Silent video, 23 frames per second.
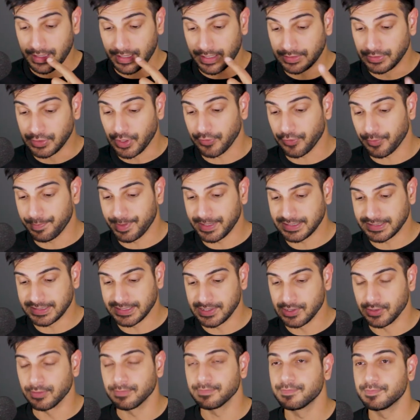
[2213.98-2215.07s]
Another big
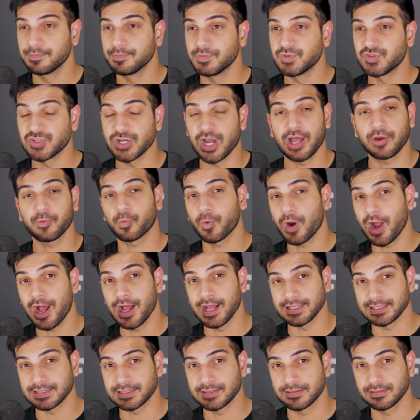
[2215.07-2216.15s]
deal, John
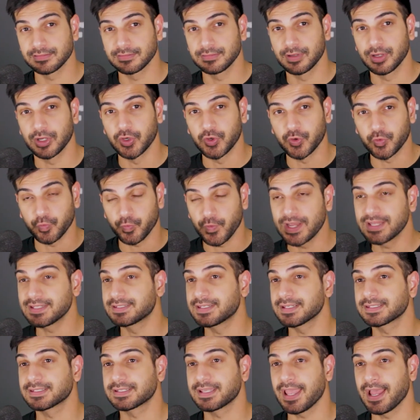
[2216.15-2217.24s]
Ross. Great
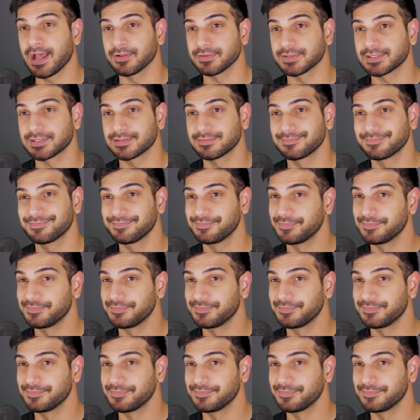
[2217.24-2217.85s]
discounts.